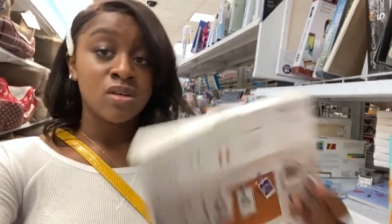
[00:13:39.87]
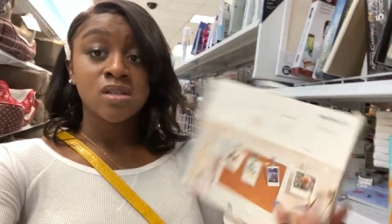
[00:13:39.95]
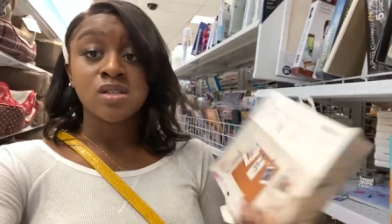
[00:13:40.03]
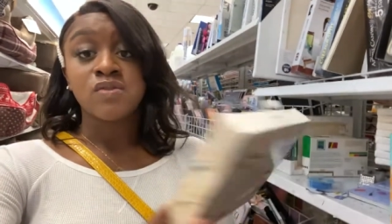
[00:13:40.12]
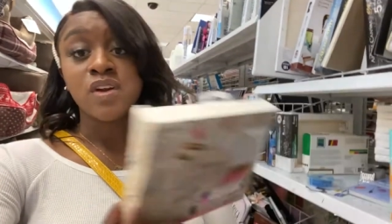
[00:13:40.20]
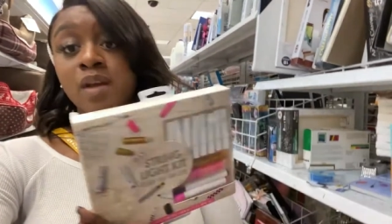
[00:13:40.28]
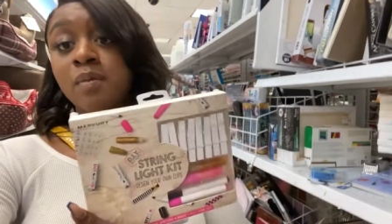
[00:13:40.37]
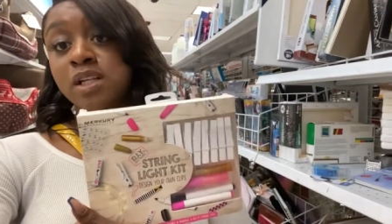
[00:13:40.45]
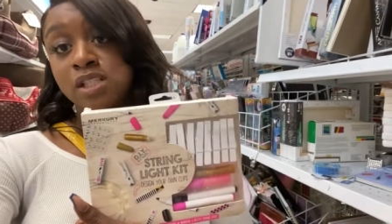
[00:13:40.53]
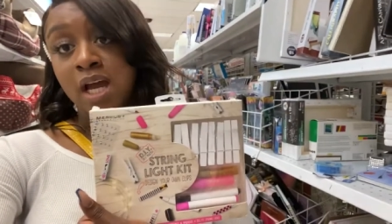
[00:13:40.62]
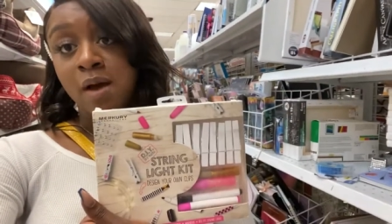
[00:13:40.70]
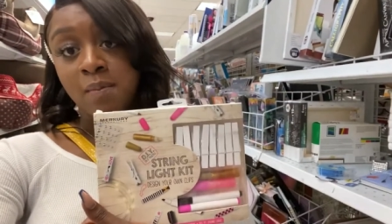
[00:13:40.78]
It's very much
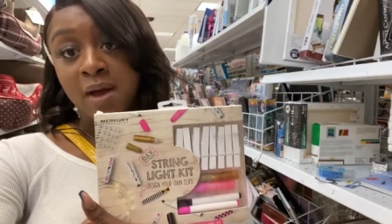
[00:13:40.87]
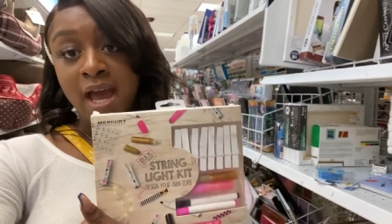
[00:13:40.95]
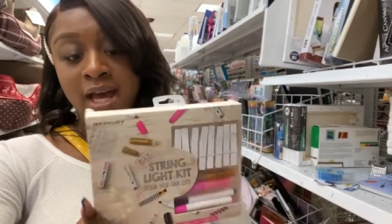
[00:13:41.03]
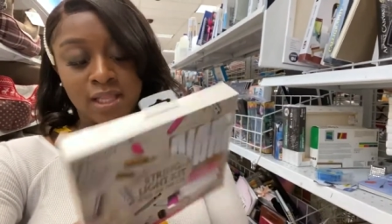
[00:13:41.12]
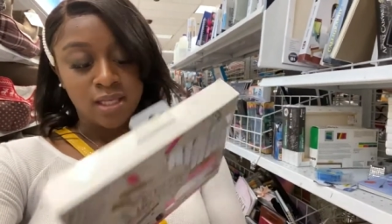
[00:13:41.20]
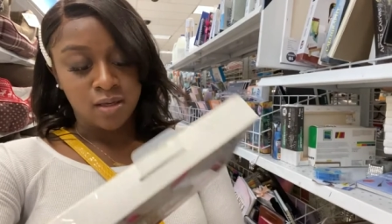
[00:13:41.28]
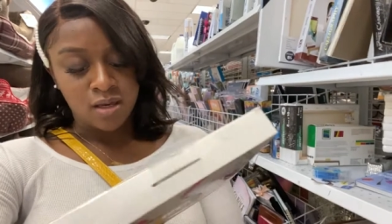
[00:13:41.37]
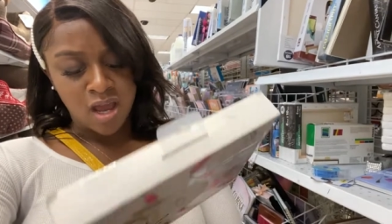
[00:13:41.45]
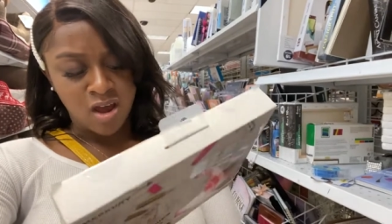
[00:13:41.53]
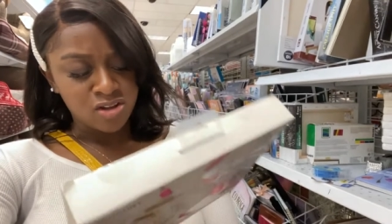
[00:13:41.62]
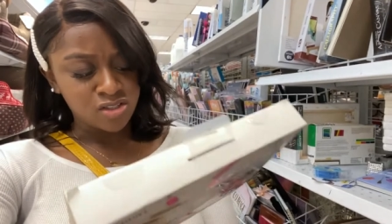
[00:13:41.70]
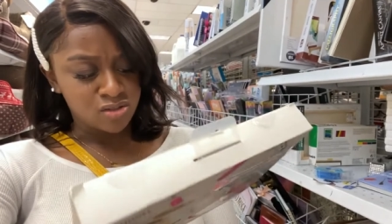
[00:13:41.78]
out my alley. I
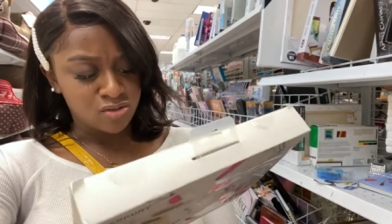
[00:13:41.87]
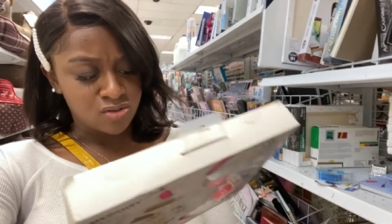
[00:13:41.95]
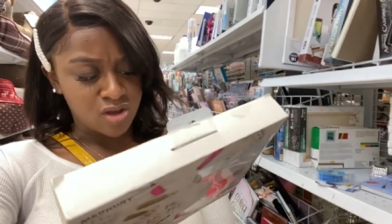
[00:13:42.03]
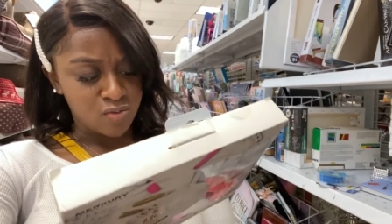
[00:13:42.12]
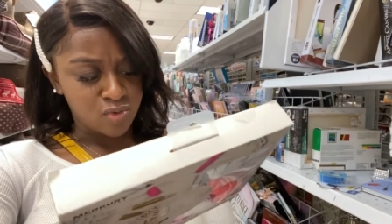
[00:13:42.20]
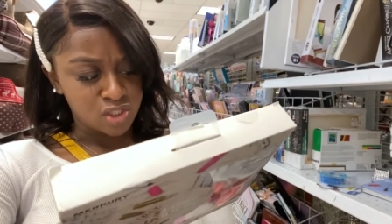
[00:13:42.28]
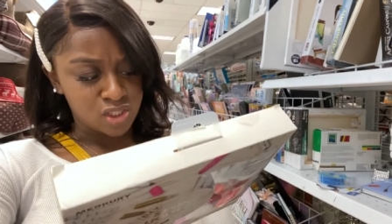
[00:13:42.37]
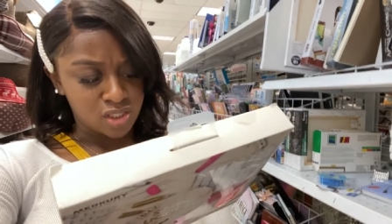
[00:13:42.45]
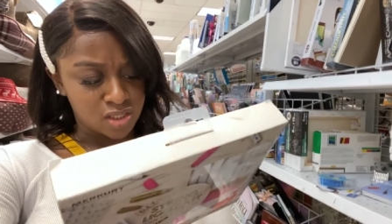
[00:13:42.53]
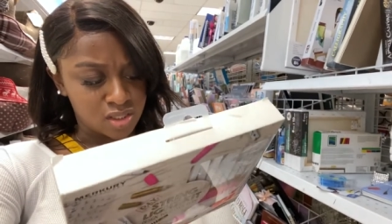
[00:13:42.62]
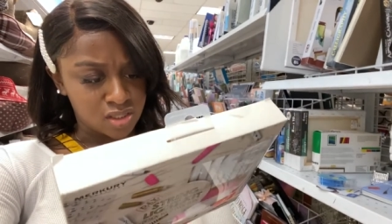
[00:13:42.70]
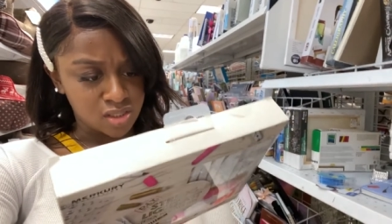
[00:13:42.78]
also don't know how much it
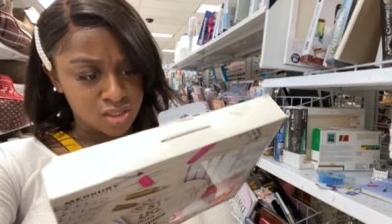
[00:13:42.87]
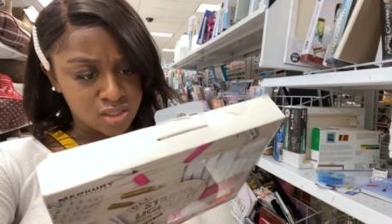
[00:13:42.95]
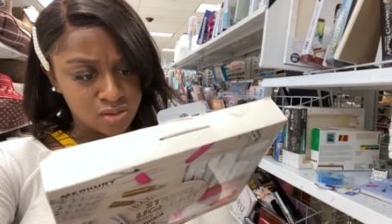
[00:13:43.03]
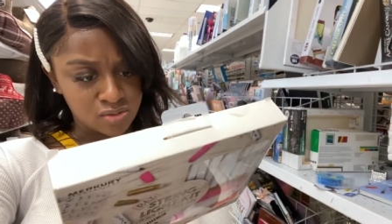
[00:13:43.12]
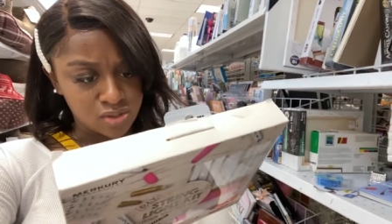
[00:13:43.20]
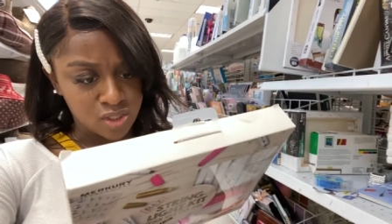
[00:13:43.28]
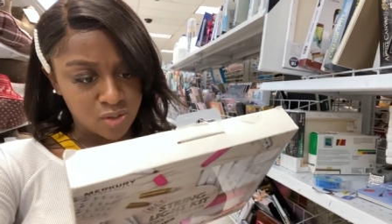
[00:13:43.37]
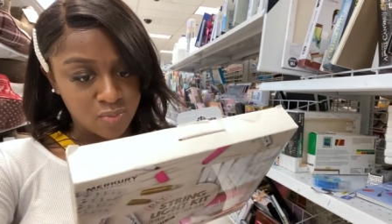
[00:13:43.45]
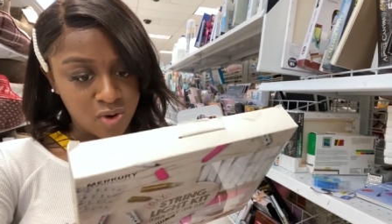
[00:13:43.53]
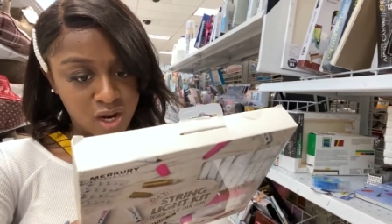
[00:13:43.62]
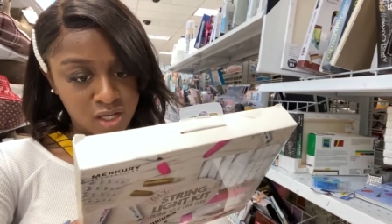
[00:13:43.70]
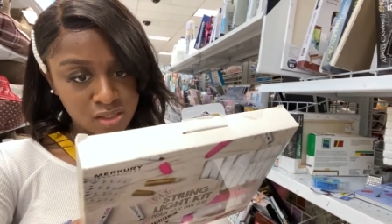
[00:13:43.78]
is because I don't see a
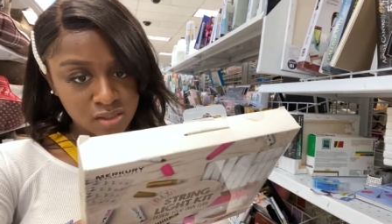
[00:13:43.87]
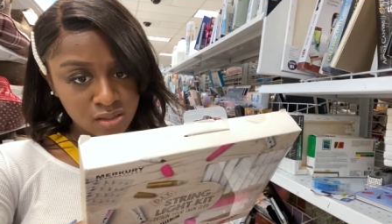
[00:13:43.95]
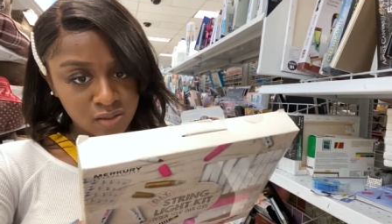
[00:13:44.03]
price.